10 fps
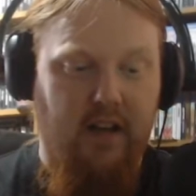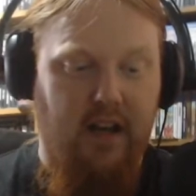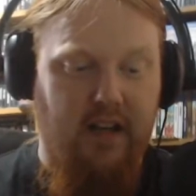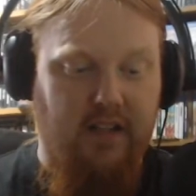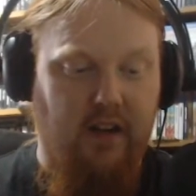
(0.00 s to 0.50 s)

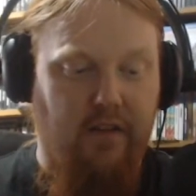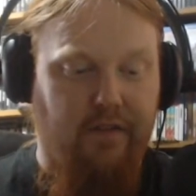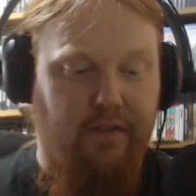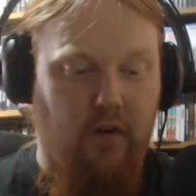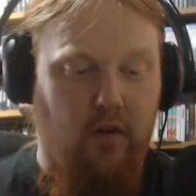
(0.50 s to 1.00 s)
and it's got
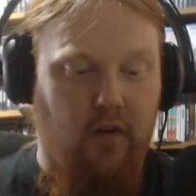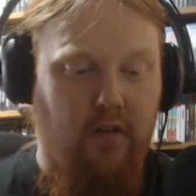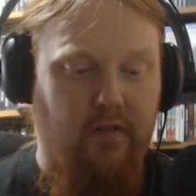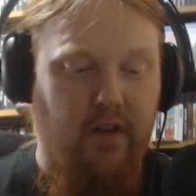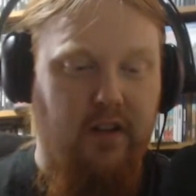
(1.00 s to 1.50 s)
four
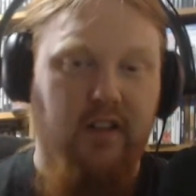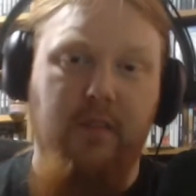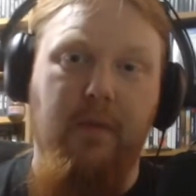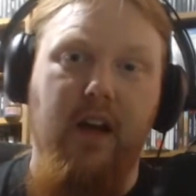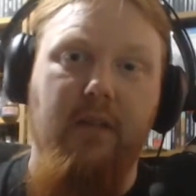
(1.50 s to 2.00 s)
versions
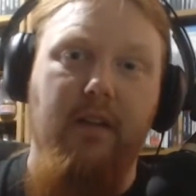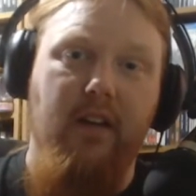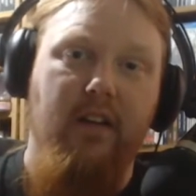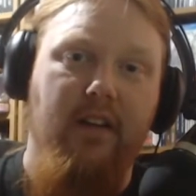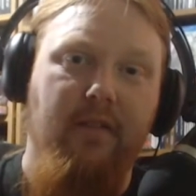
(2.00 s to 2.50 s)
of Pac-Man on it.